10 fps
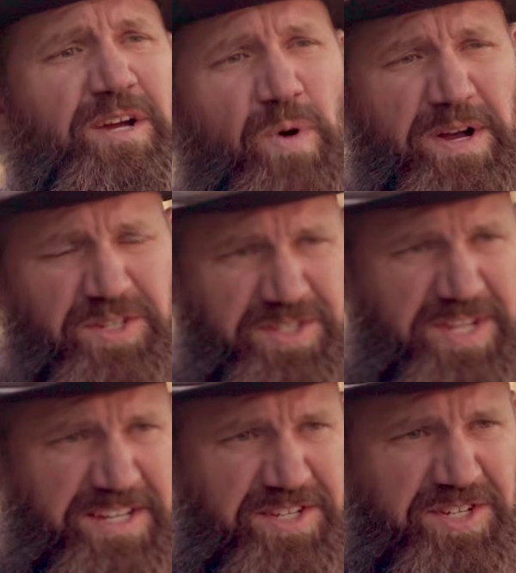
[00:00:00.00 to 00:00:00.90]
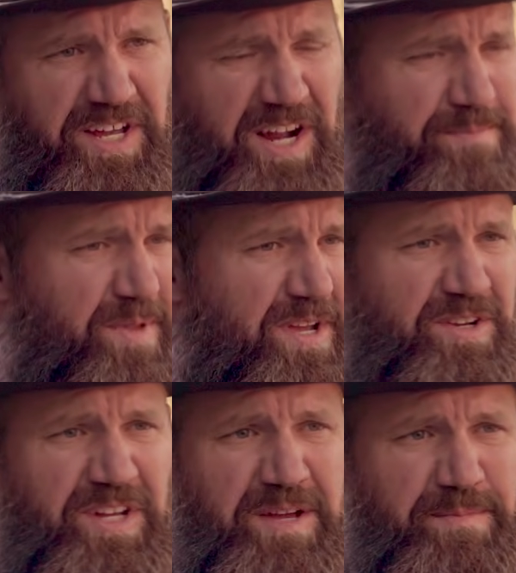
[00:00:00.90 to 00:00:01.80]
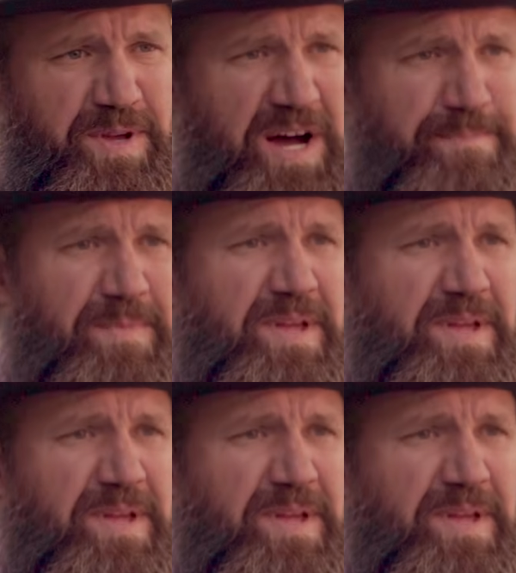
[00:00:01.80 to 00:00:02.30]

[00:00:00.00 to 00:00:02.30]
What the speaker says: any questions on setup, you can hit me up